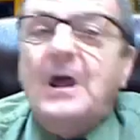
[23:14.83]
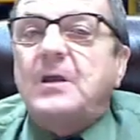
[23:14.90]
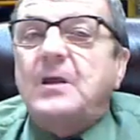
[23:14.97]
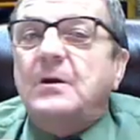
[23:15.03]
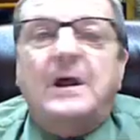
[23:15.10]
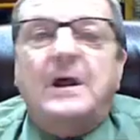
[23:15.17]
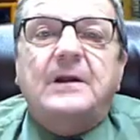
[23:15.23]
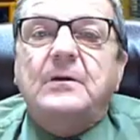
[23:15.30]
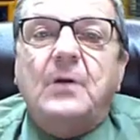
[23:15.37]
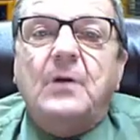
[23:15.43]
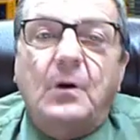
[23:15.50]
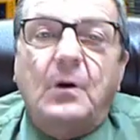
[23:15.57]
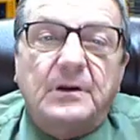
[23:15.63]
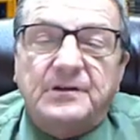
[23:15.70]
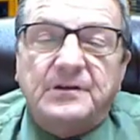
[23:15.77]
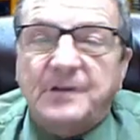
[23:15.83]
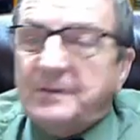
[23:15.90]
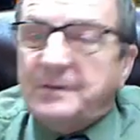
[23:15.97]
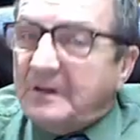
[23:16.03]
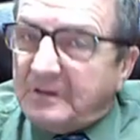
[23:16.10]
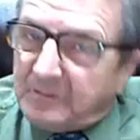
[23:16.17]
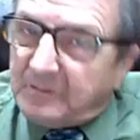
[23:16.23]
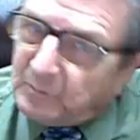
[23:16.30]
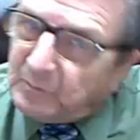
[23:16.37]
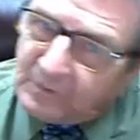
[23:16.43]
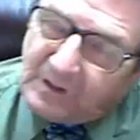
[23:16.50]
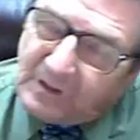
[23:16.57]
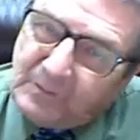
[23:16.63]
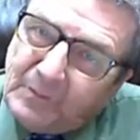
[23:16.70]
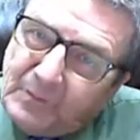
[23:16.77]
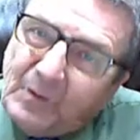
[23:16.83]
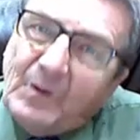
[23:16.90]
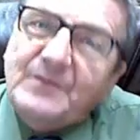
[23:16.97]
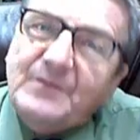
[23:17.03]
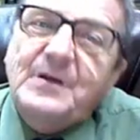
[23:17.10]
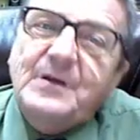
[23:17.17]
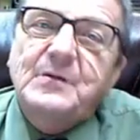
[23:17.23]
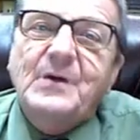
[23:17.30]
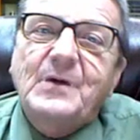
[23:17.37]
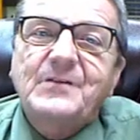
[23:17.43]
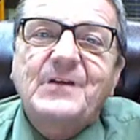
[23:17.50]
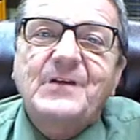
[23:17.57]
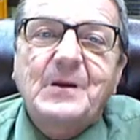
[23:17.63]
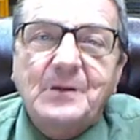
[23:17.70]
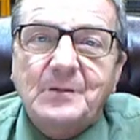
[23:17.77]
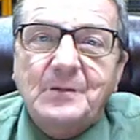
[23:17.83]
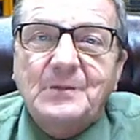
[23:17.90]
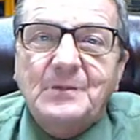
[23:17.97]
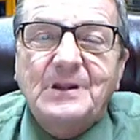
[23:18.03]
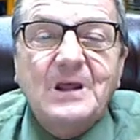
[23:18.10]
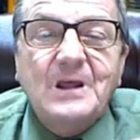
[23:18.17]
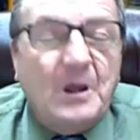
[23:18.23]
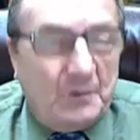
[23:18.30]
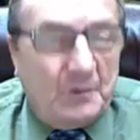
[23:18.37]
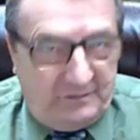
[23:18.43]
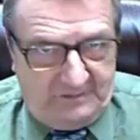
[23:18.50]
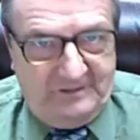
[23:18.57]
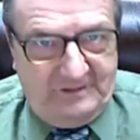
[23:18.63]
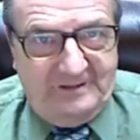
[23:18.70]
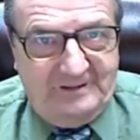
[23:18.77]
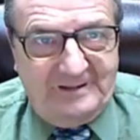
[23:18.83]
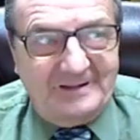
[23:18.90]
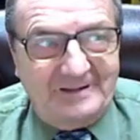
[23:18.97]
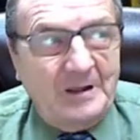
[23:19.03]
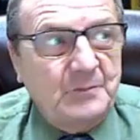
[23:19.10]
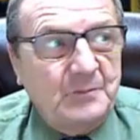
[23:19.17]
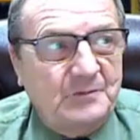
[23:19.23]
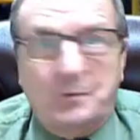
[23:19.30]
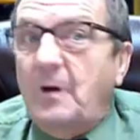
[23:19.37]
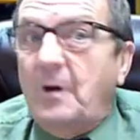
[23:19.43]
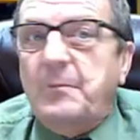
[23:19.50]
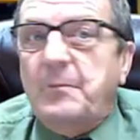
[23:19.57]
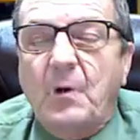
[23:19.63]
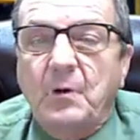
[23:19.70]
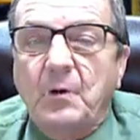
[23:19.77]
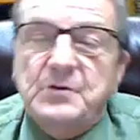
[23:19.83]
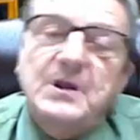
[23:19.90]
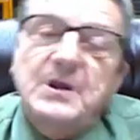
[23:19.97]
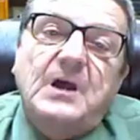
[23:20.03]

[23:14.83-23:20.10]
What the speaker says: I don't know. The same thing when my wife came to my family. At that time, they're all Polish.